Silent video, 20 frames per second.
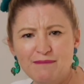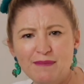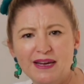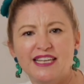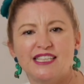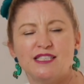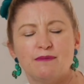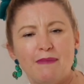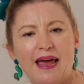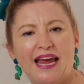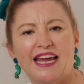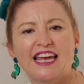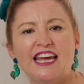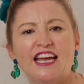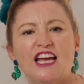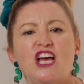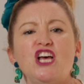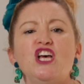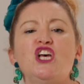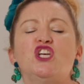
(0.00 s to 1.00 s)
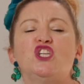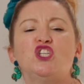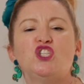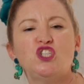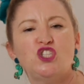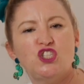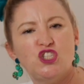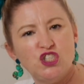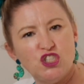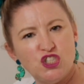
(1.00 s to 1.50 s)
it's making a
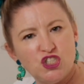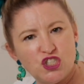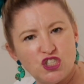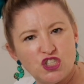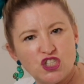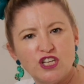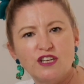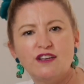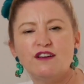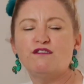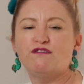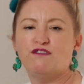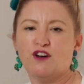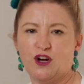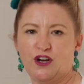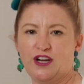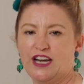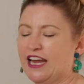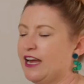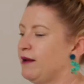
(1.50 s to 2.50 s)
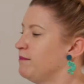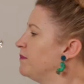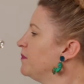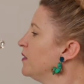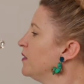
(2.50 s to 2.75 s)
Z phoneme.